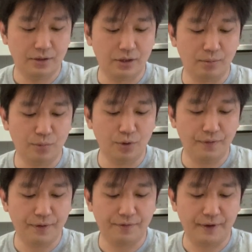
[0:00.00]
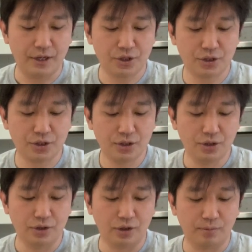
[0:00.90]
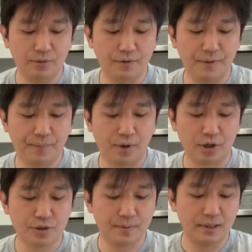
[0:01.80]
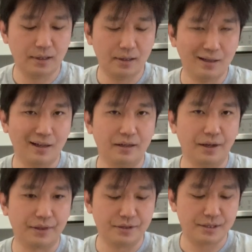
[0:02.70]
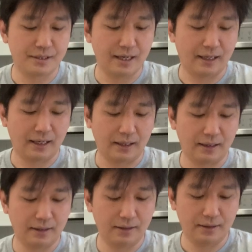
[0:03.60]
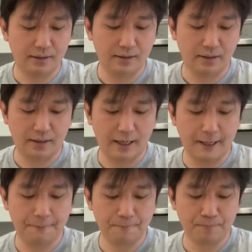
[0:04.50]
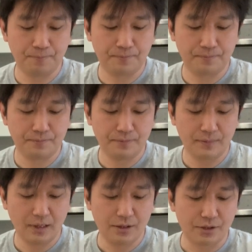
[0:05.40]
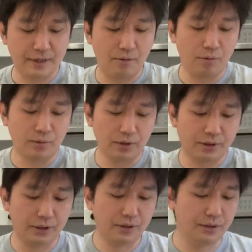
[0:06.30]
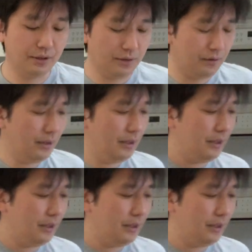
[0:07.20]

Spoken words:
You can move the fish, you can move the parchment, and nothing's sticking, okay? So now what we're looking to do